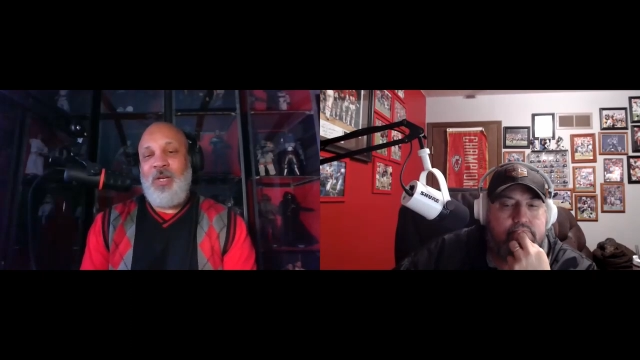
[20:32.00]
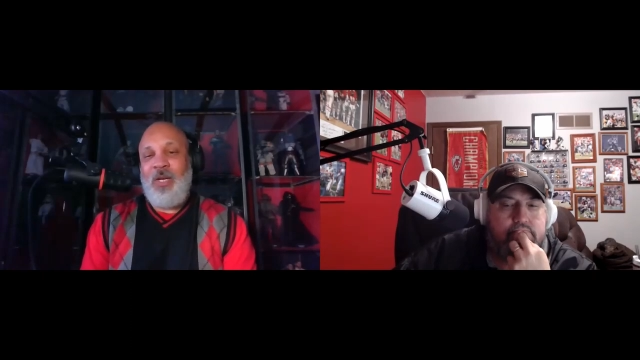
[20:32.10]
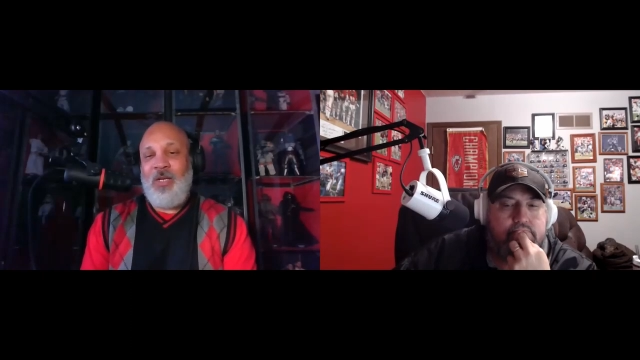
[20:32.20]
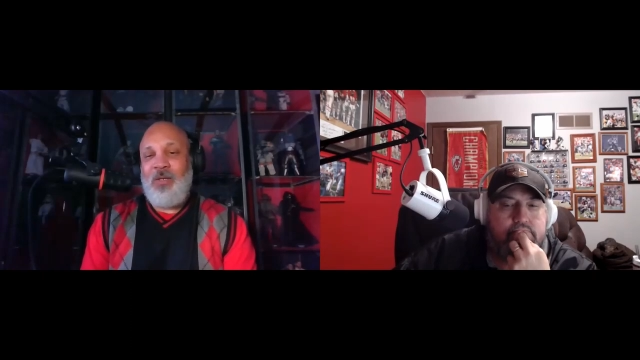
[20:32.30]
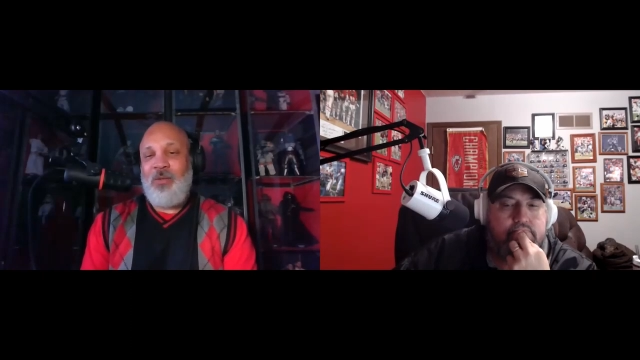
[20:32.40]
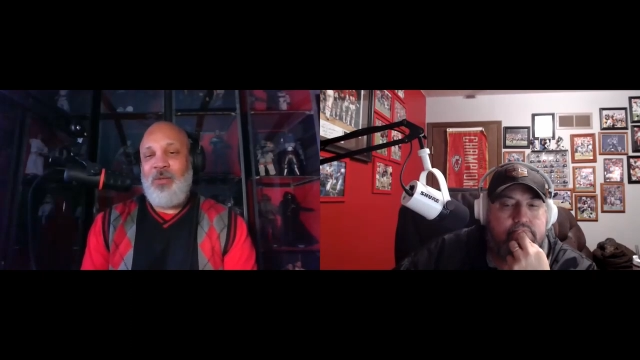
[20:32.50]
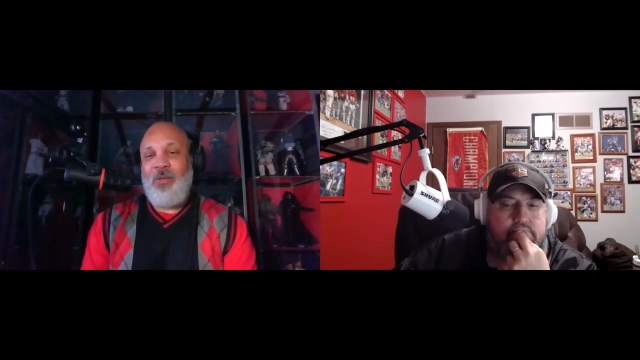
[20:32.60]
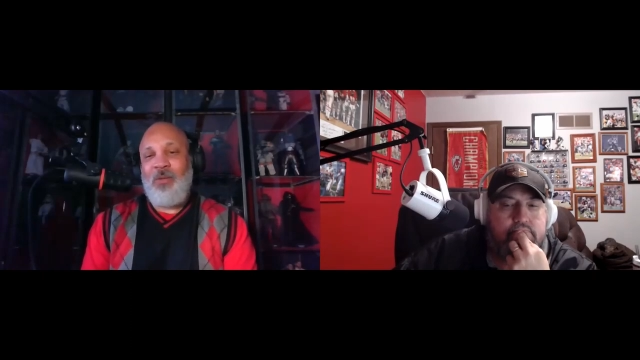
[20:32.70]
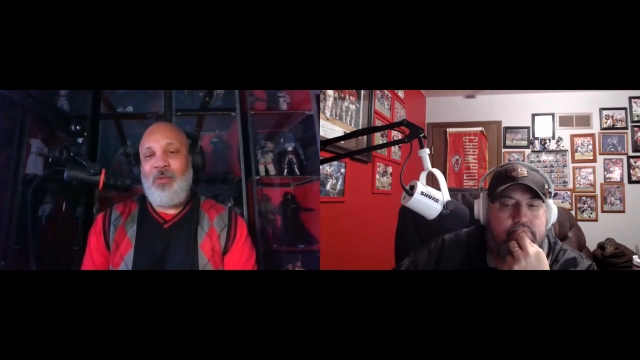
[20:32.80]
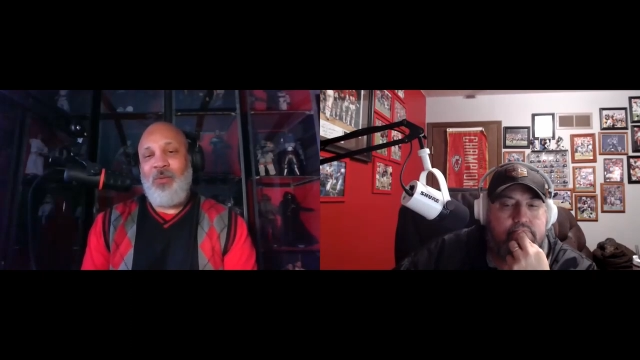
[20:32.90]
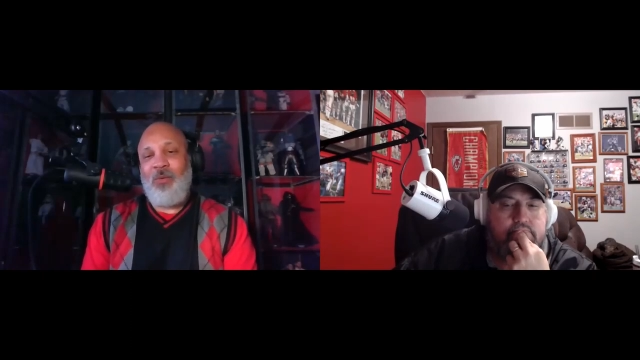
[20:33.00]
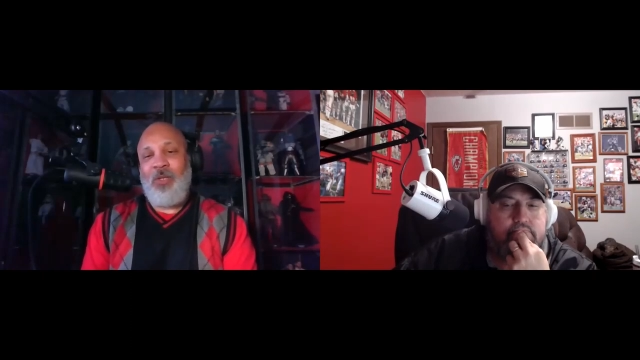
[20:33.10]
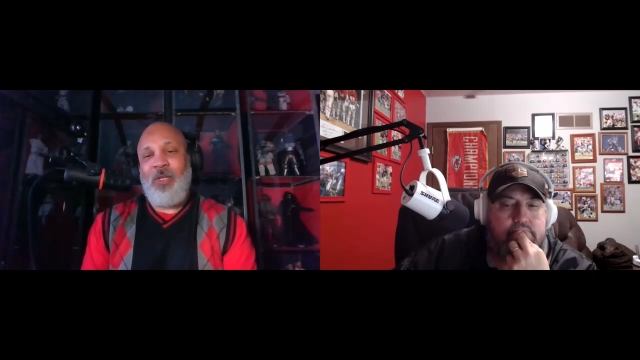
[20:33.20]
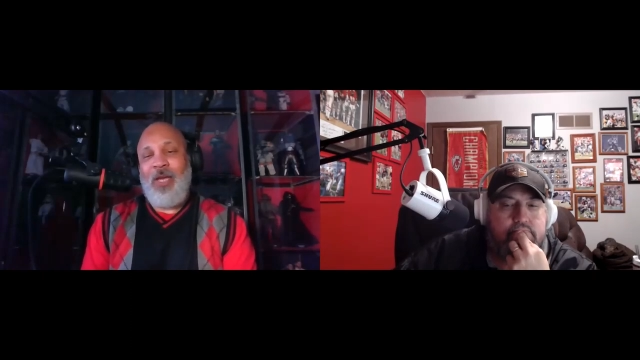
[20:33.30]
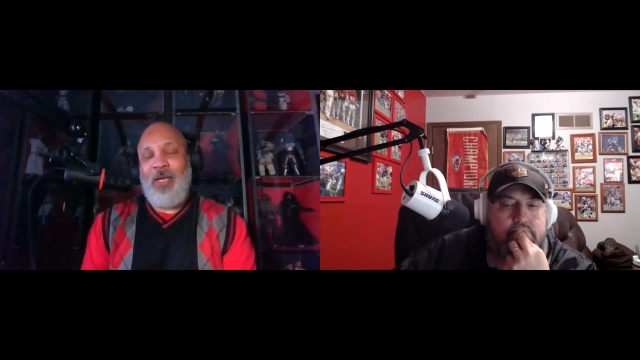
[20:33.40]
Speaker 1: Niners
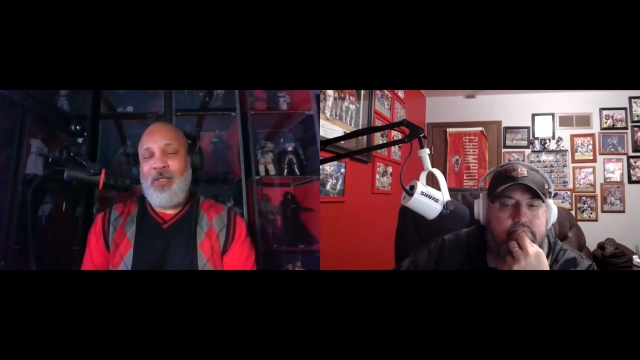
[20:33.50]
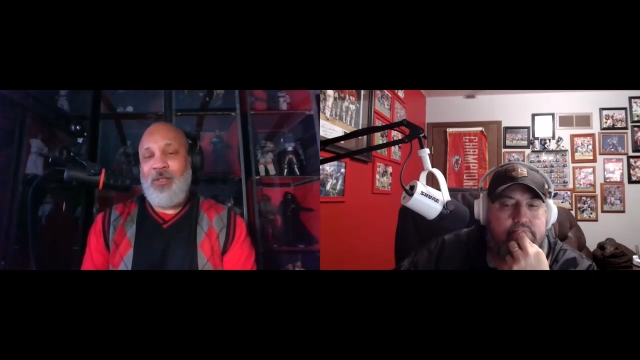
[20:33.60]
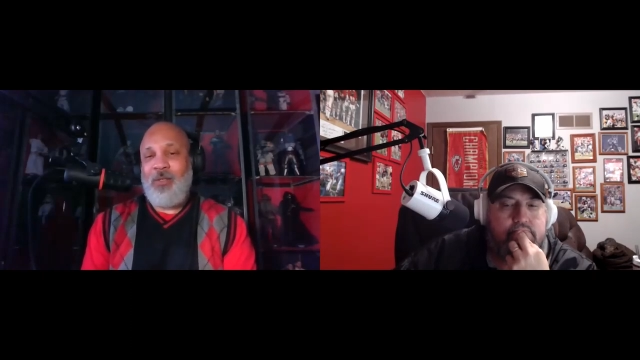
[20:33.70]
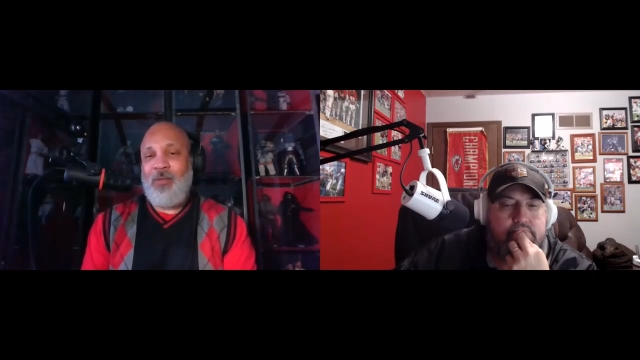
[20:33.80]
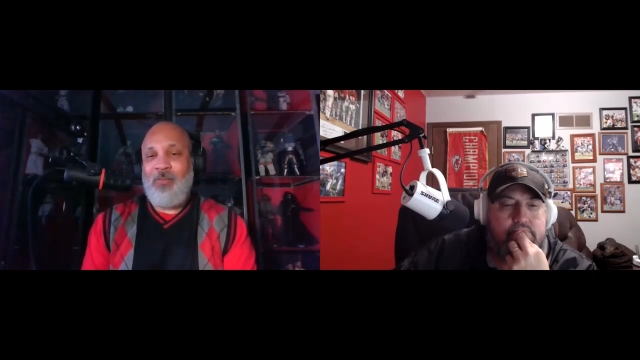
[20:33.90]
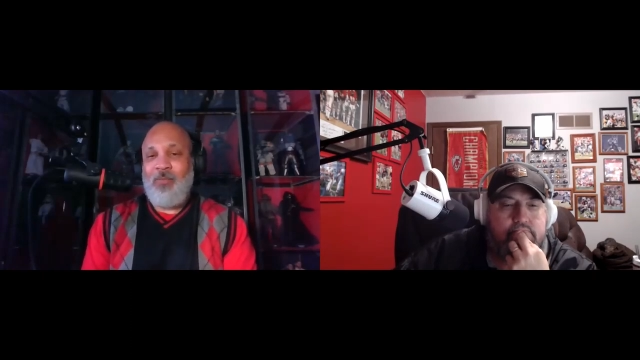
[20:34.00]
or the Lions?